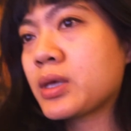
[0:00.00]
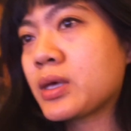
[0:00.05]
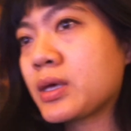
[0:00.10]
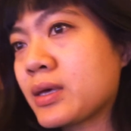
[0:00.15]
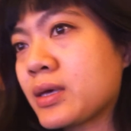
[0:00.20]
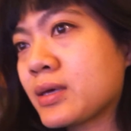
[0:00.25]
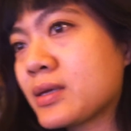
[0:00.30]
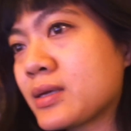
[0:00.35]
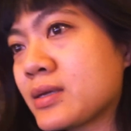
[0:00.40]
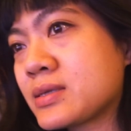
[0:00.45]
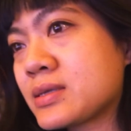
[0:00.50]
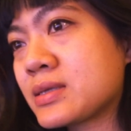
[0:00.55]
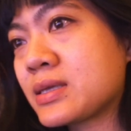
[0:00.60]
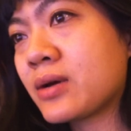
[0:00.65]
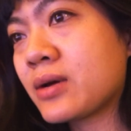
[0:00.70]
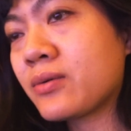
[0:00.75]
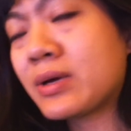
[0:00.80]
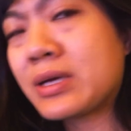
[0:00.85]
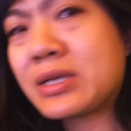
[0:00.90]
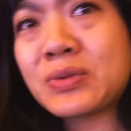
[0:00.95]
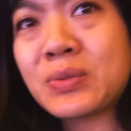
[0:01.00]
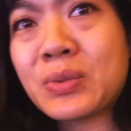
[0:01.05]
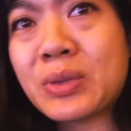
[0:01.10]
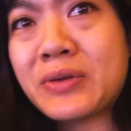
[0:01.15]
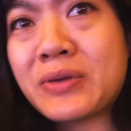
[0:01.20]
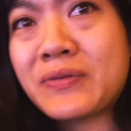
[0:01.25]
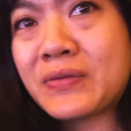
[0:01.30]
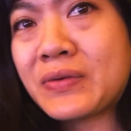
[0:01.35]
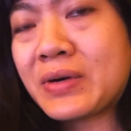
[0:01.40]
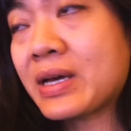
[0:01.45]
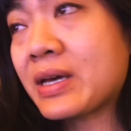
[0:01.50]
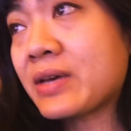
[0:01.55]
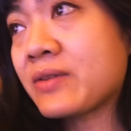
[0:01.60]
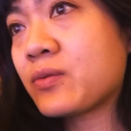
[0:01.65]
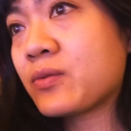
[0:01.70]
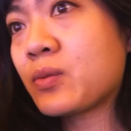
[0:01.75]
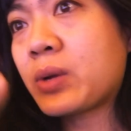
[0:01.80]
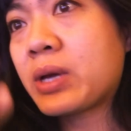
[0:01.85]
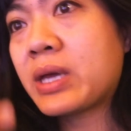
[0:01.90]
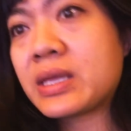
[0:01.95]
It is now
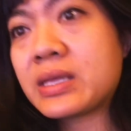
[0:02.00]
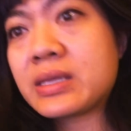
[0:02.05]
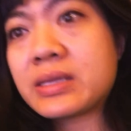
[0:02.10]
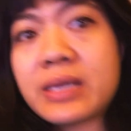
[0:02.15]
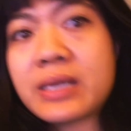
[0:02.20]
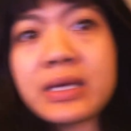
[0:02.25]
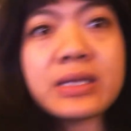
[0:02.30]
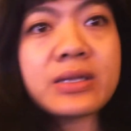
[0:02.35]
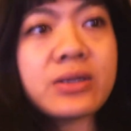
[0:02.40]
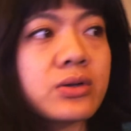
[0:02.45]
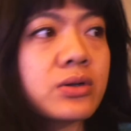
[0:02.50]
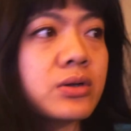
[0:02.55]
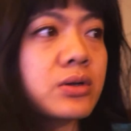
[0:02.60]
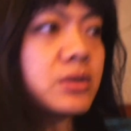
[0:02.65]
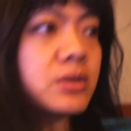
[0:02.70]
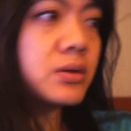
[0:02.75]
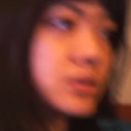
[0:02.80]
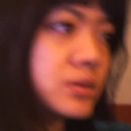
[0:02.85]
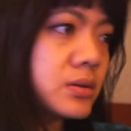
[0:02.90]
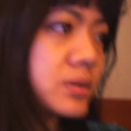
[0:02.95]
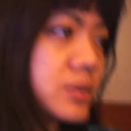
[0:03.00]
8.25, way later.